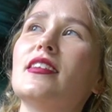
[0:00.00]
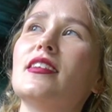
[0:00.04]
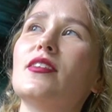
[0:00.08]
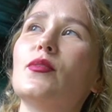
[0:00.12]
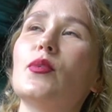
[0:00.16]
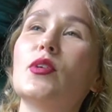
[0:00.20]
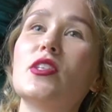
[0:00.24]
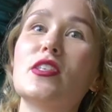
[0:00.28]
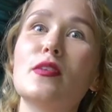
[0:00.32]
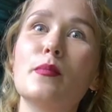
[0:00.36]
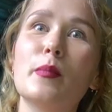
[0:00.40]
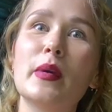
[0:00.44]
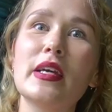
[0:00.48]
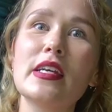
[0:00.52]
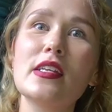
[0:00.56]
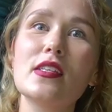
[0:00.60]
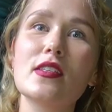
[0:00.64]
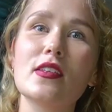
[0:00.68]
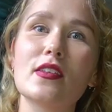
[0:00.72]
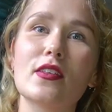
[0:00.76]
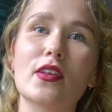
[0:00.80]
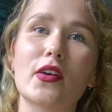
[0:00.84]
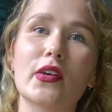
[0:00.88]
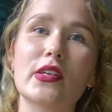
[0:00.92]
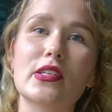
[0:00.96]
what's
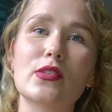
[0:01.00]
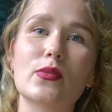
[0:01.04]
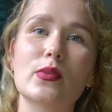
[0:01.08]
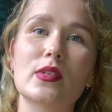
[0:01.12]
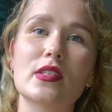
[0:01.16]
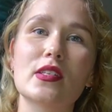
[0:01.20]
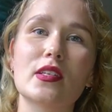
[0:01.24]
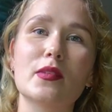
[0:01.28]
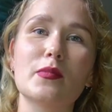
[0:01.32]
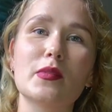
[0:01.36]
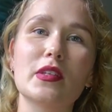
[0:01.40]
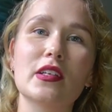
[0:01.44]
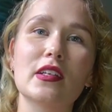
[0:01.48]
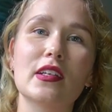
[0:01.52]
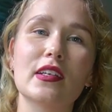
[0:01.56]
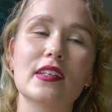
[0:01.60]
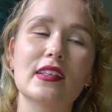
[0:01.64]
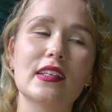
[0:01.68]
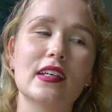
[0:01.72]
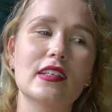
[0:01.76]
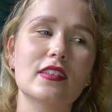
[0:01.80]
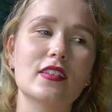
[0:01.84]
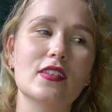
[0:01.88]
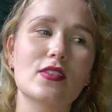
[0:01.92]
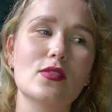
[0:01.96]
amazing though is when something like
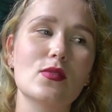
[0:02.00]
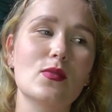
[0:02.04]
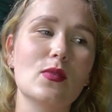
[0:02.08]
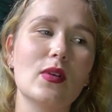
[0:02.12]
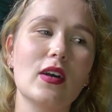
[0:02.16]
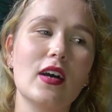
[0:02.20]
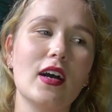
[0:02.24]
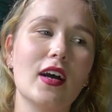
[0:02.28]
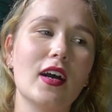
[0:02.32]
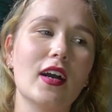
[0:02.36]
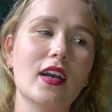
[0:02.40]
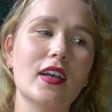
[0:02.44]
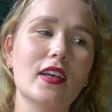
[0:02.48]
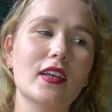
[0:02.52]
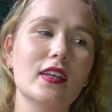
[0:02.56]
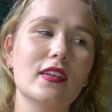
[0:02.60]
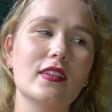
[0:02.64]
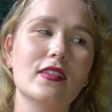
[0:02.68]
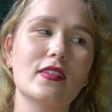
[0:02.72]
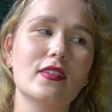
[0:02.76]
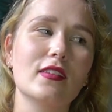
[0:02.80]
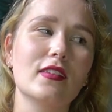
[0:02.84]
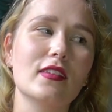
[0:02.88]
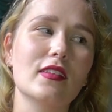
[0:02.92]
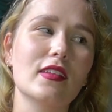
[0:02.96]
that doesn't work,
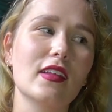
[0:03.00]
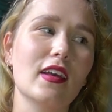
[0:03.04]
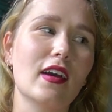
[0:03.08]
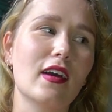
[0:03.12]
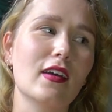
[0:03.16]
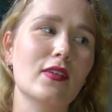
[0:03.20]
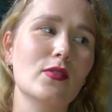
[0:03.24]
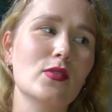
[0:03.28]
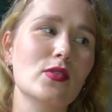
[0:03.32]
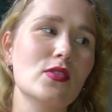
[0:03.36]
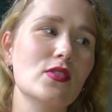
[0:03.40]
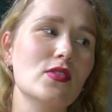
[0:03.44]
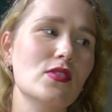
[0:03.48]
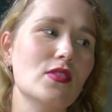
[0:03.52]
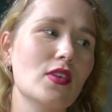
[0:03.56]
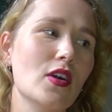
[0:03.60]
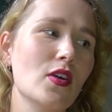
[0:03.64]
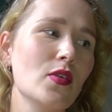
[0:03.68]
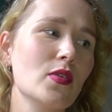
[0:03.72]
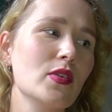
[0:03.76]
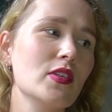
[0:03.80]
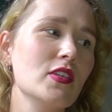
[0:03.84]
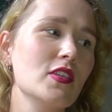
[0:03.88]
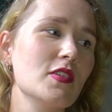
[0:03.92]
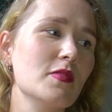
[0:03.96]
I was
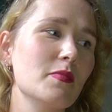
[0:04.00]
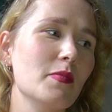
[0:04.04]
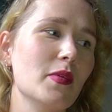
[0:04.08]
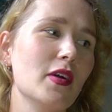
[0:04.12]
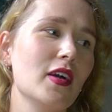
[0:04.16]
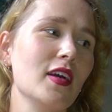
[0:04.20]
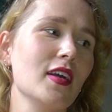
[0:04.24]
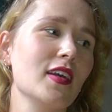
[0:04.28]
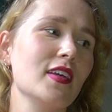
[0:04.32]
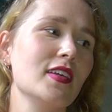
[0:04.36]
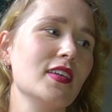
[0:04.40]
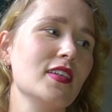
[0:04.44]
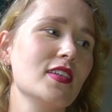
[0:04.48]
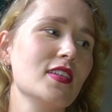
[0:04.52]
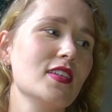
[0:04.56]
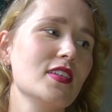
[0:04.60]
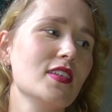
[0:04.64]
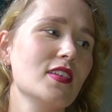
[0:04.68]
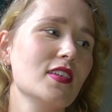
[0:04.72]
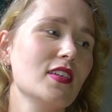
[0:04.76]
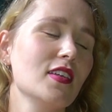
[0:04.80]
so inspired